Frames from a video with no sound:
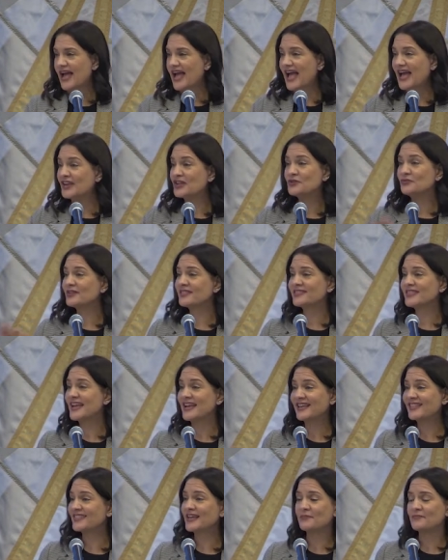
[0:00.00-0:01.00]
And you would
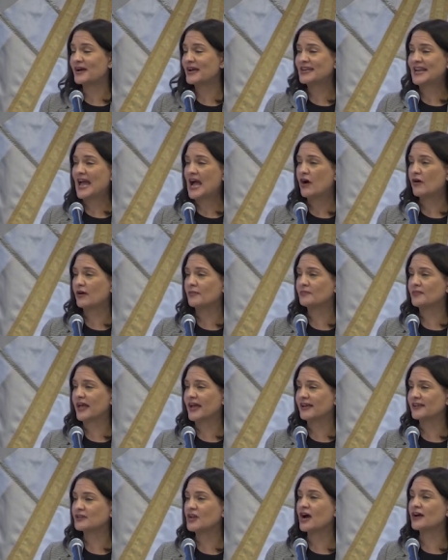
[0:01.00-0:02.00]
think that by now I'm
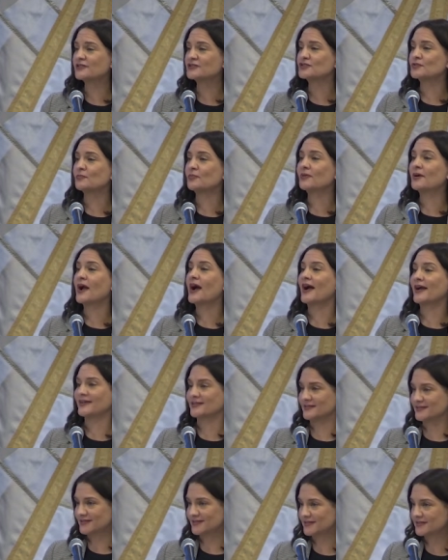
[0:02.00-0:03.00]
like not
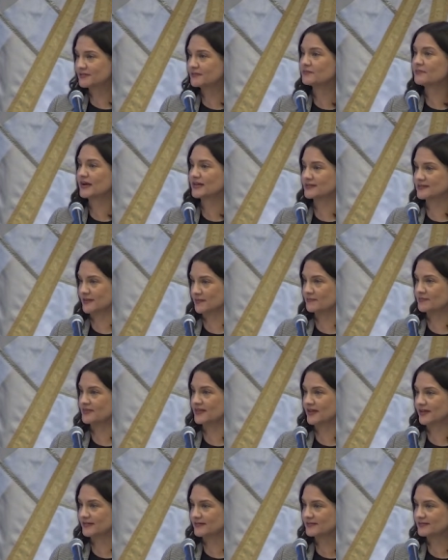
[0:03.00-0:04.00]
surprised by
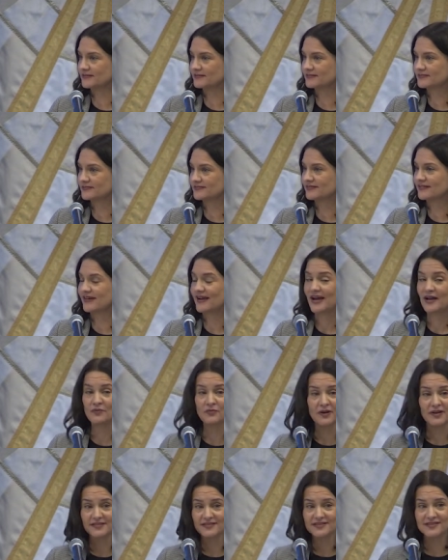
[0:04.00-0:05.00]
something. I
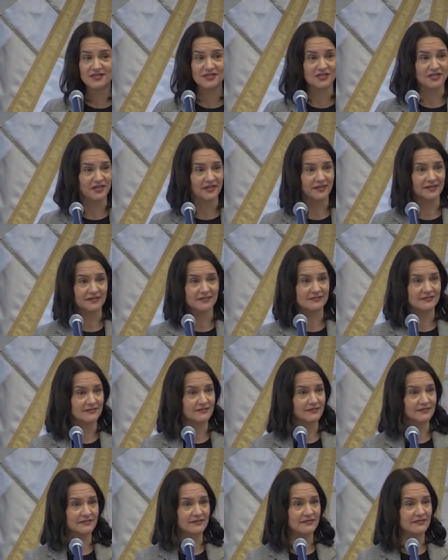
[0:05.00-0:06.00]
was this year.
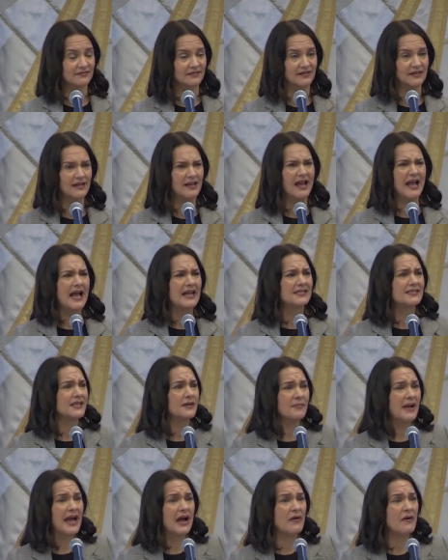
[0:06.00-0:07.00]

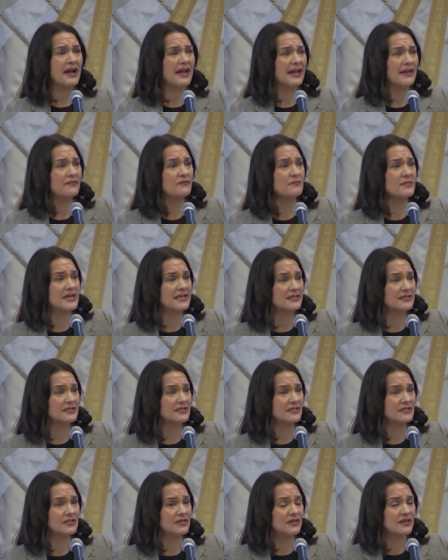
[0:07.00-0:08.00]
Somehow I have
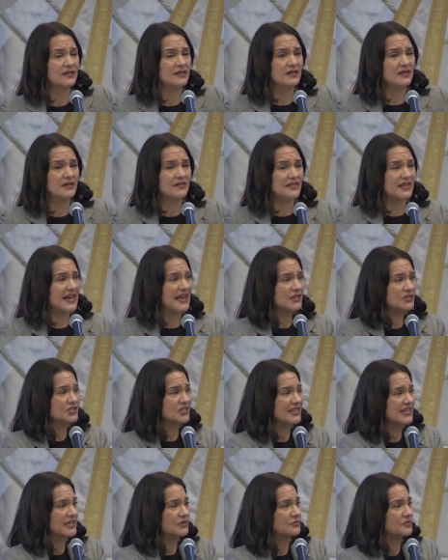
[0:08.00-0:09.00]
missed that actually
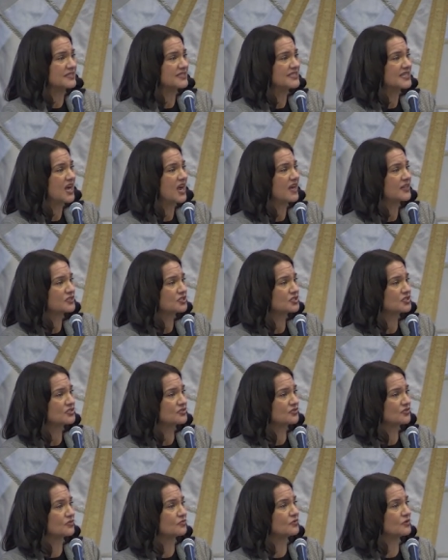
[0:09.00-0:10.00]
he would touch
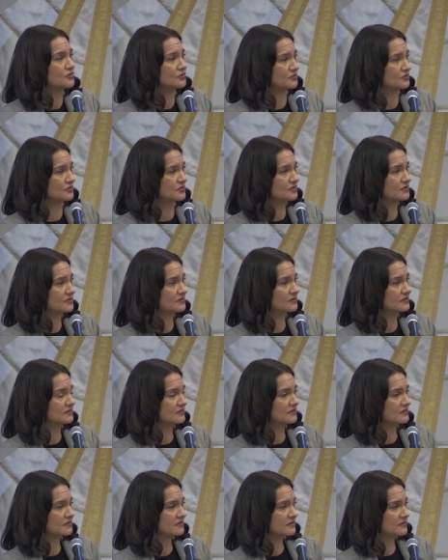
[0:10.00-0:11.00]
the wound.
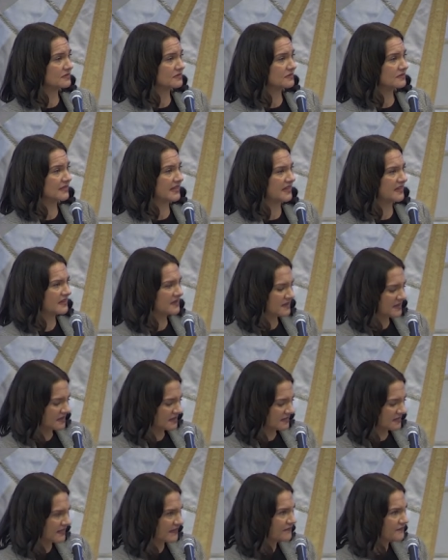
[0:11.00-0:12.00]
Like
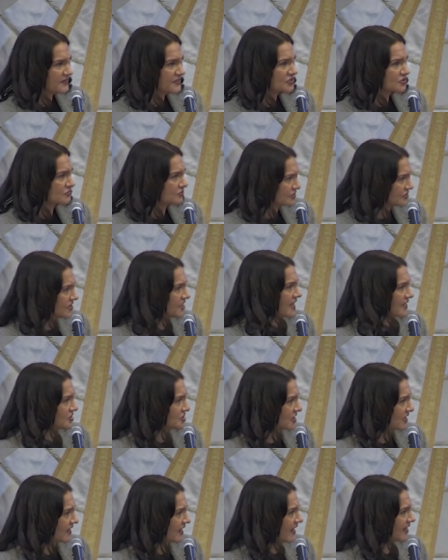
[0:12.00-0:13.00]
that visceral
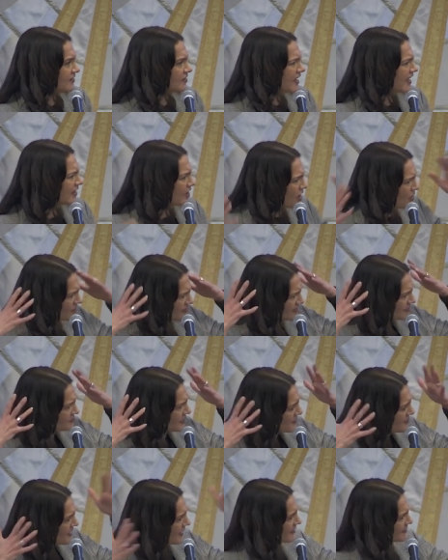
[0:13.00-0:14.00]
touching. I had always in my
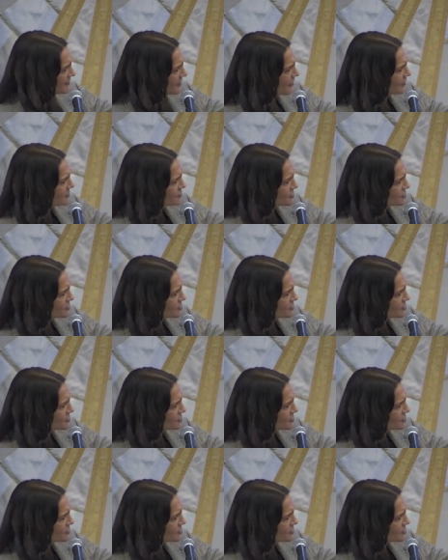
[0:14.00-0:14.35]
mind thought